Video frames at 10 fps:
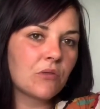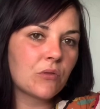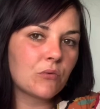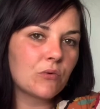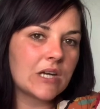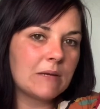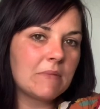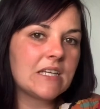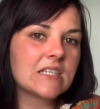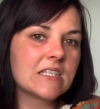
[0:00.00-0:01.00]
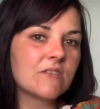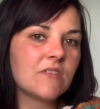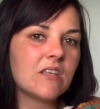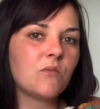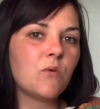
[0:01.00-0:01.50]
3 meters of
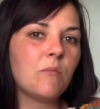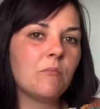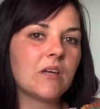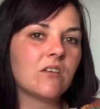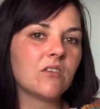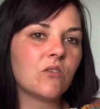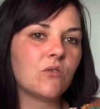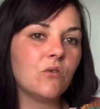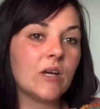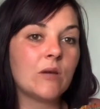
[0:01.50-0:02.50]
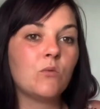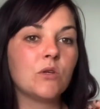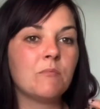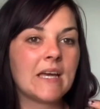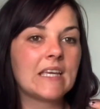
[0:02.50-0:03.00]
this one because I thought it would
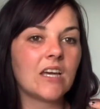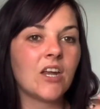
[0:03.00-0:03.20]
make